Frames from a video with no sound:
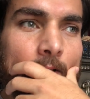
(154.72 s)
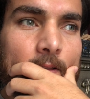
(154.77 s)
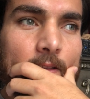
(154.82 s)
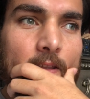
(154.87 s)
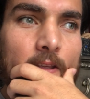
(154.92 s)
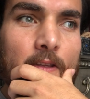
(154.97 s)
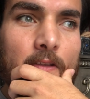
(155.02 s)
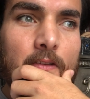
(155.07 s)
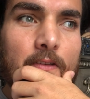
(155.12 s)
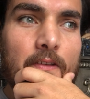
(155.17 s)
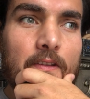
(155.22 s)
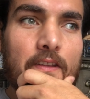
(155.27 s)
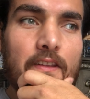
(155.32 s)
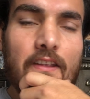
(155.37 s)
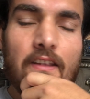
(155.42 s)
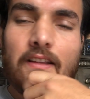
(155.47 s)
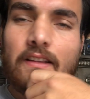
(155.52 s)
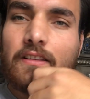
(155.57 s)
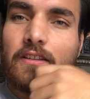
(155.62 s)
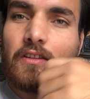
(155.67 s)
it
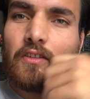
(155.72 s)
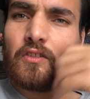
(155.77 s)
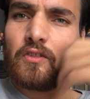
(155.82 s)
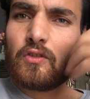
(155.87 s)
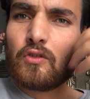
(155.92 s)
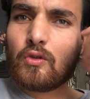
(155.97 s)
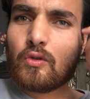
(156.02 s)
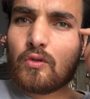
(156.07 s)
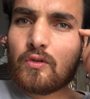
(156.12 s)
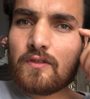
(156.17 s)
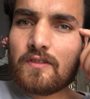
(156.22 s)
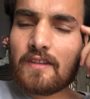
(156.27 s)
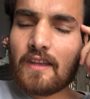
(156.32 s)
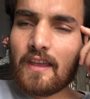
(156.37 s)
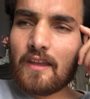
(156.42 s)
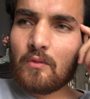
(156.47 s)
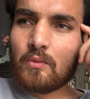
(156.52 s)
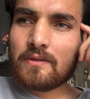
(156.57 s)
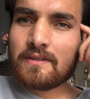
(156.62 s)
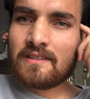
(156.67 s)
you could say
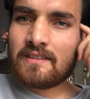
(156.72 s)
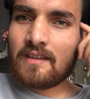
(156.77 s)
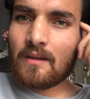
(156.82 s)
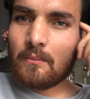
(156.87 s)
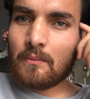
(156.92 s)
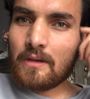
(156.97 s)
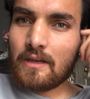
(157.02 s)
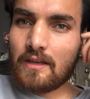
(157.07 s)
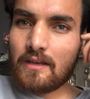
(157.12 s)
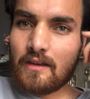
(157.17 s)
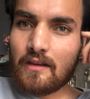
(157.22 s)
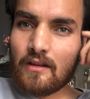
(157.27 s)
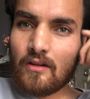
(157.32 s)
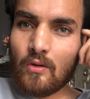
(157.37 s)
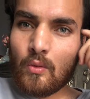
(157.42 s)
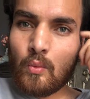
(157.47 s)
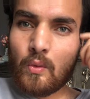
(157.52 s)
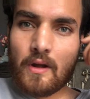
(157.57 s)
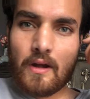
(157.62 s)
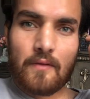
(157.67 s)
it was demeaning
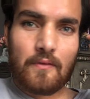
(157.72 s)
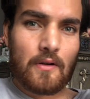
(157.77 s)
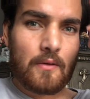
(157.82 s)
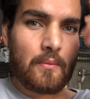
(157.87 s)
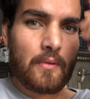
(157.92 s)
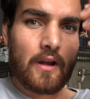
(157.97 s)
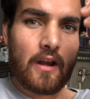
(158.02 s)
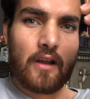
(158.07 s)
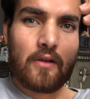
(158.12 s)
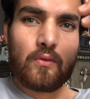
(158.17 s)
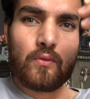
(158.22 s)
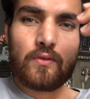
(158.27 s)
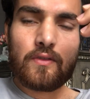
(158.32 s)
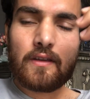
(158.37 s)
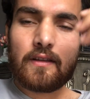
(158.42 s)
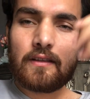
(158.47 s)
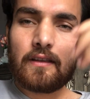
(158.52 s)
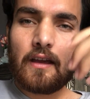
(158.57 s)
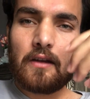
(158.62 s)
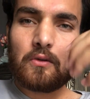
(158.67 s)
or whatever, but I don't
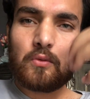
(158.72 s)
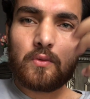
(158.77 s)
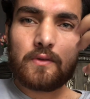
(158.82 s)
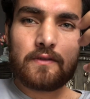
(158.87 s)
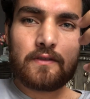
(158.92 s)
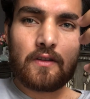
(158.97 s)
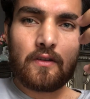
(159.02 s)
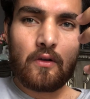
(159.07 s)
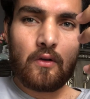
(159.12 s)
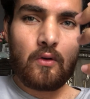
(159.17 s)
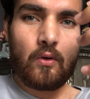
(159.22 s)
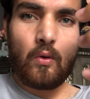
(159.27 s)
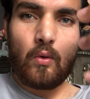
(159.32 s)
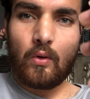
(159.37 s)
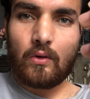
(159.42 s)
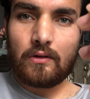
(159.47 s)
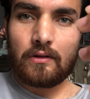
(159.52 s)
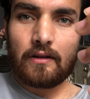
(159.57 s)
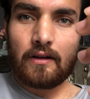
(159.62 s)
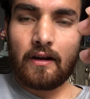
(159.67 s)
think that was the
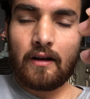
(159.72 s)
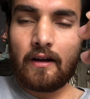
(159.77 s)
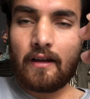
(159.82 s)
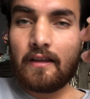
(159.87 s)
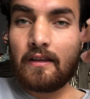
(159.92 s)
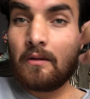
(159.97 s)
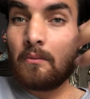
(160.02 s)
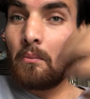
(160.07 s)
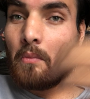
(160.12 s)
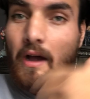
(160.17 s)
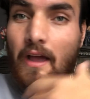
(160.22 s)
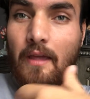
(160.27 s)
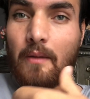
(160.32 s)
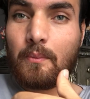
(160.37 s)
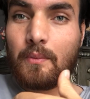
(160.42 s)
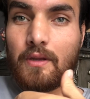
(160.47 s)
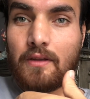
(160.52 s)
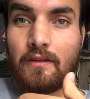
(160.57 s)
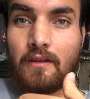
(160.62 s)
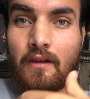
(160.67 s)
goal, in my
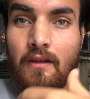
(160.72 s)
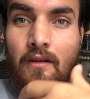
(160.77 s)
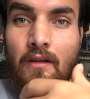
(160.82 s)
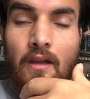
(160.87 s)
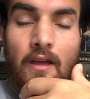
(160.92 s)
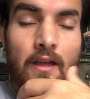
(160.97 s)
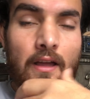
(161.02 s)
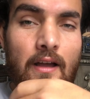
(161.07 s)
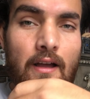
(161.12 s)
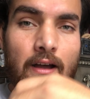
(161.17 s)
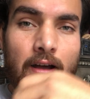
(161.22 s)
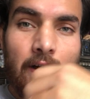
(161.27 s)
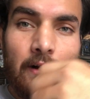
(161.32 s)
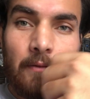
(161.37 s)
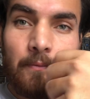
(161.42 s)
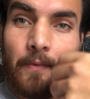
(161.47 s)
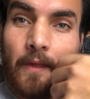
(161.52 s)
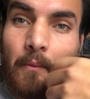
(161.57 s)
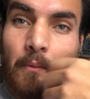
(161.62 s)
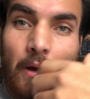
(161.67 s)
opinion. I
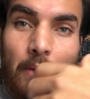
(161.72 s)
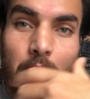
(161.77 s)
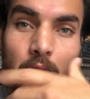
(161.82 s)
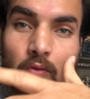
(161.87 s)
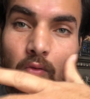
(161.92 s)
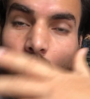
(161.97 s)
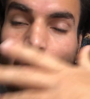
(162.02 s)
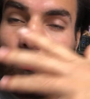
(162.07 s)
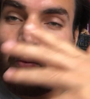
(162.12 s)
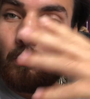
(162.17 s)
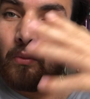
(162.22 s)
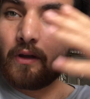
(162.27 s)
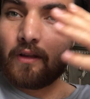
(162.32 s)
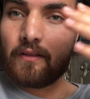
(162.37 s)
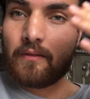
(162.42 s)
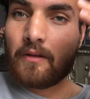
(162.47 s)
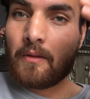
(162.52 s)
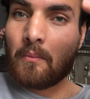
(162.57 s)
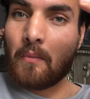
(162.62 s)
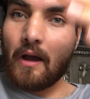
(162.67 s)
might be wrong, but
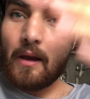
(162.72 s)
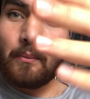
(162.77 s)
in my